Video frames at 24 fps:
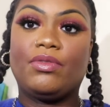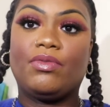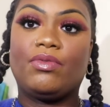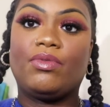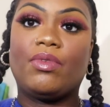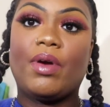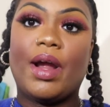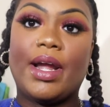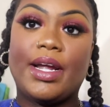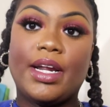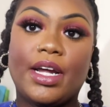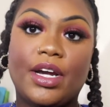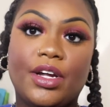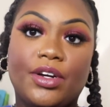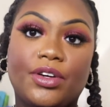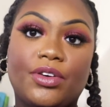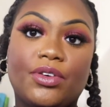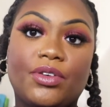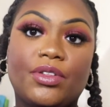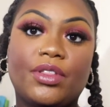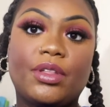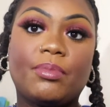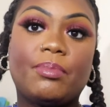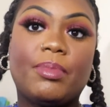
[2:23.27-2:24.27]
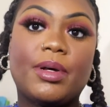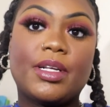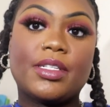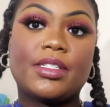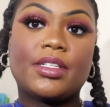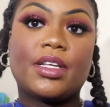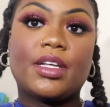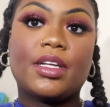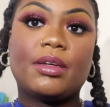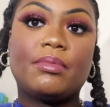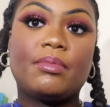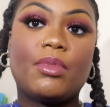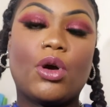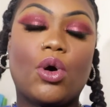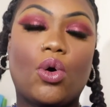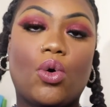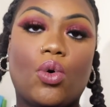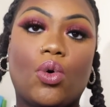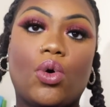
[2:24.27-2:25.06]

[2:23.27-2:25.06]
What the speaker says: right under the bosom